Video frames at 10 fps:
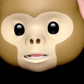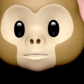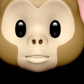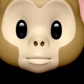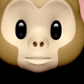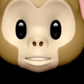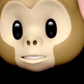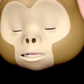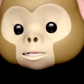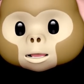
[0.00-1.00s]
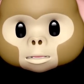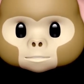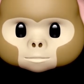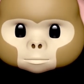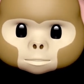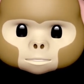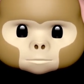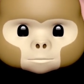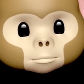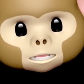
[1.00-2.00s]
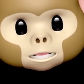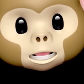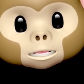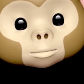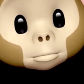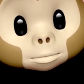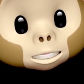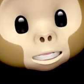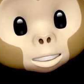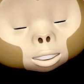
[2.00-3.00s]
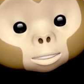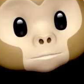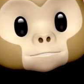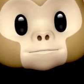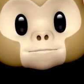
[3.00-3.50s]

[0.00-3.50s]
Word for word: If the cortinas are 30 to 40 seconds long each,